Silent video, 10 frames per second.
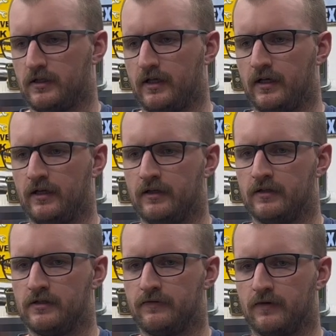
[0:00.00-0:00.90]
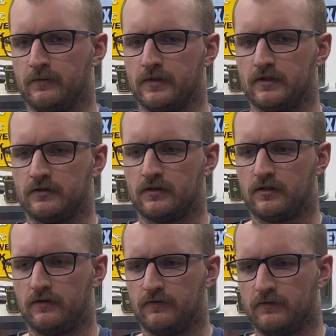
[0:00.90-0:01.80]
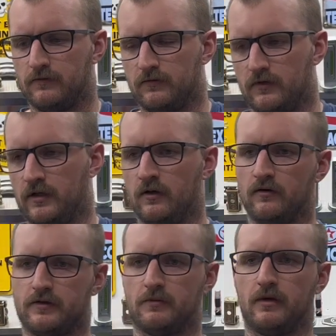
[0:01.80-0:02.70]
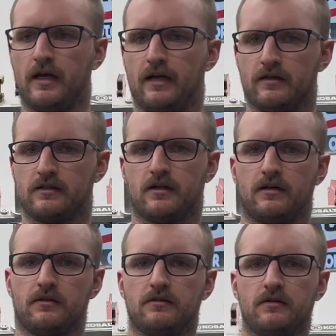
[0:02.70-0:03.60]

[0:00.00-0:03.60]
it is from if someone had a stock,